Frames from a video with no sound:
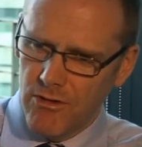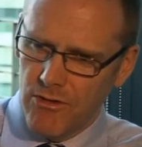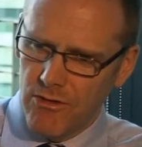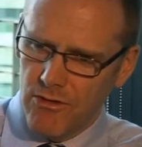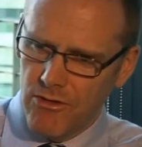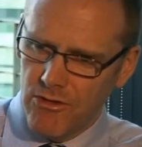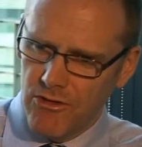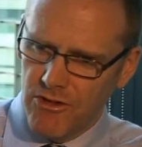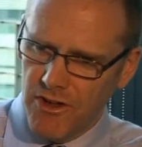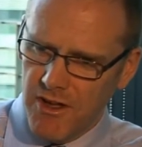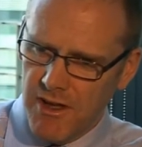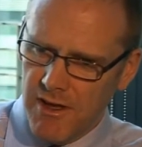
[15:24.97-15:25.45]

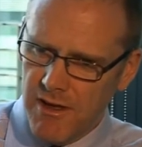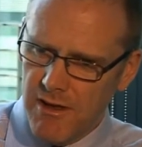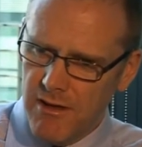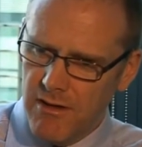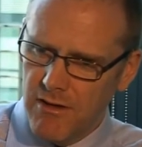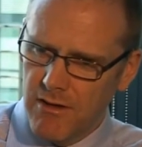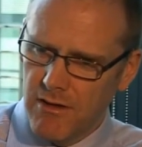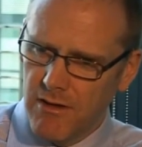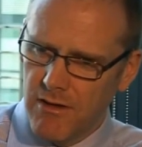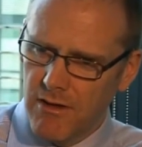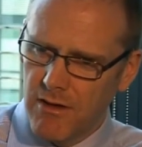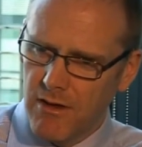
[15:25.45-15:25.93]

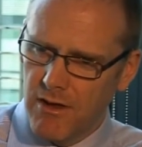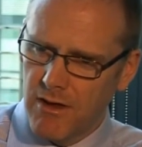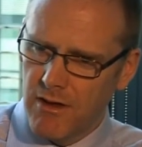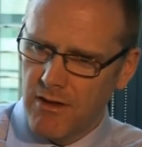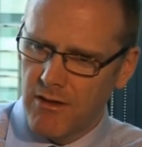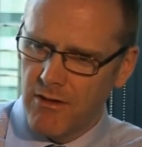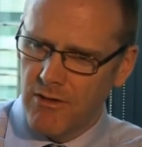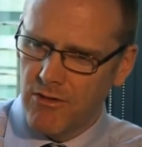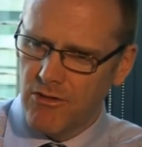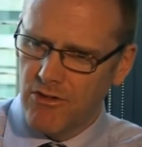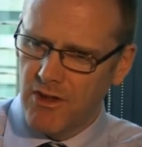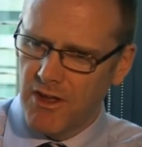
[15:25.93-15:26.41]
Steen
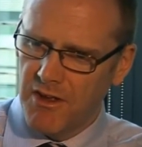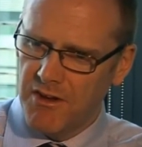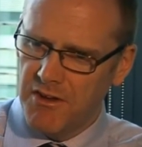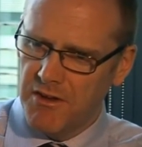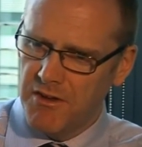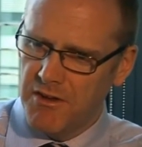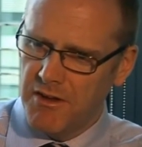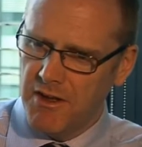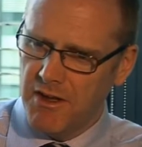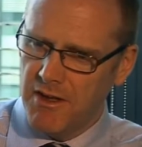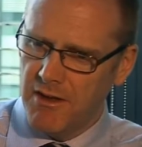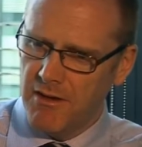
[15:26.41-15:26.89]
said
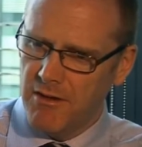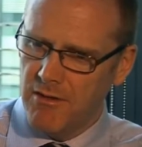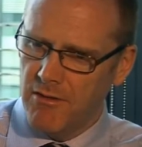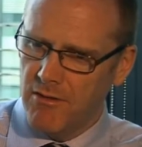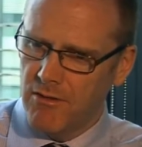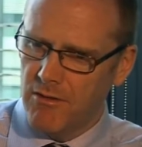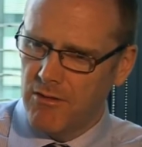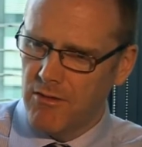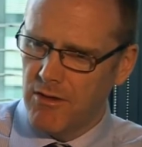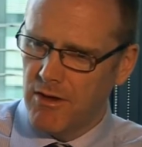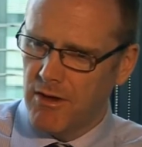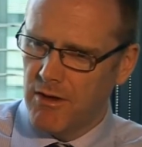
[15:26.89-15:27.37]

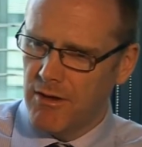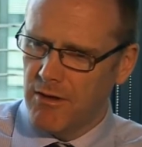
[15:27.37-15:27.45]
in